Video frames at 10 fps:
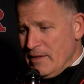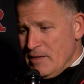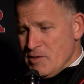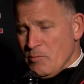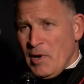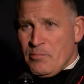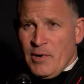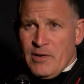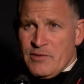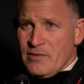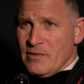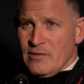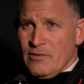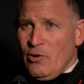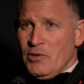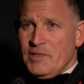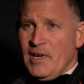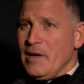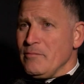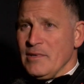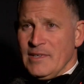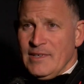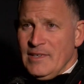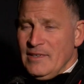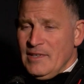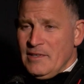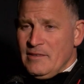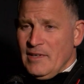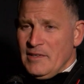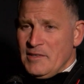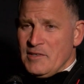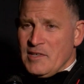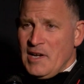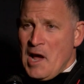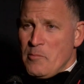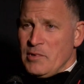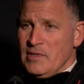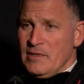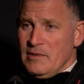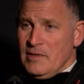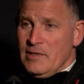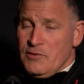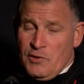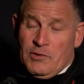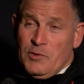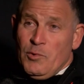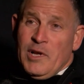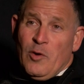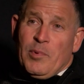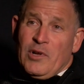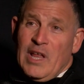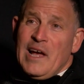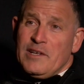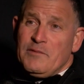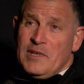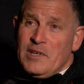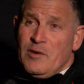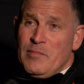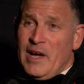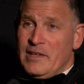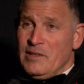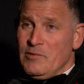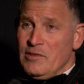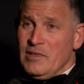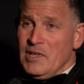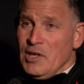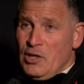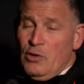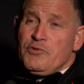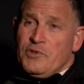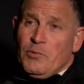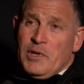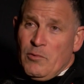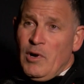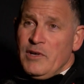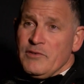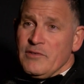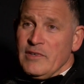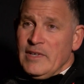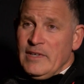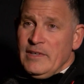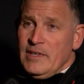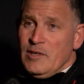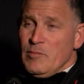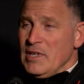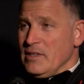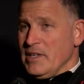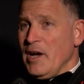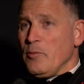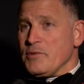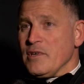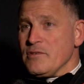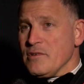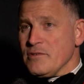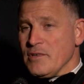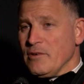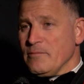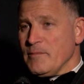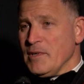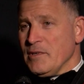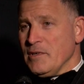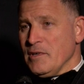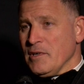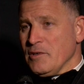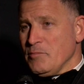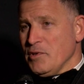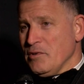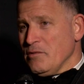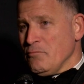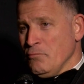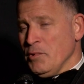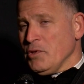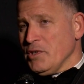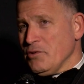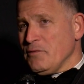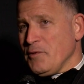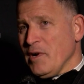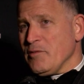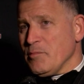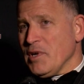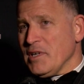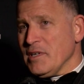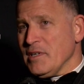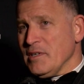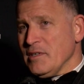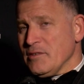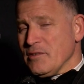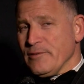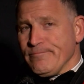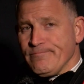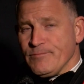he's in my prayers all the time that this can happen. And it certainly would help our line if he can come back even close to what he was. He immediately helps us. So it could be really good for everybody. So.